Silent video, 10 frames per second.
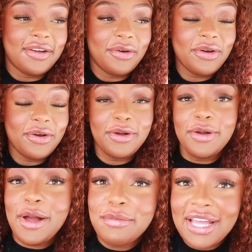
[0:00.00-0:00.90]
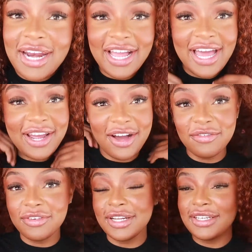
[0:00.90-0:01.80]
Whew, I'm glad I got it
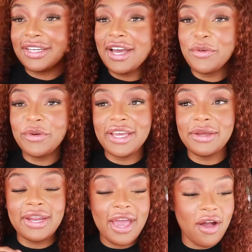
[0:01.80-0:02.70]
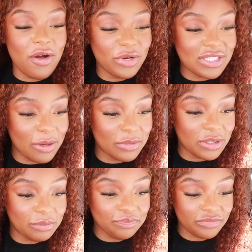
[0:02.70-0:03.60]
over and done with. Now, what time is
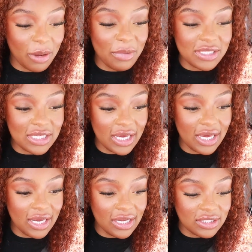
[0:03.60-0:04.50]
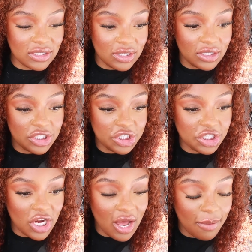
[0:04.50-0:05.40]
it? I'm about to head to the
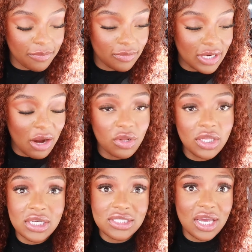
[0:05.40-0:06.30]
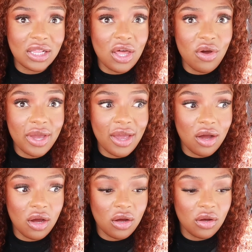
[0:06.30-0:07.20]
shop. That really didn't take long at
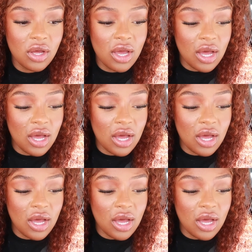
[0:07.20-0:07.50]
all.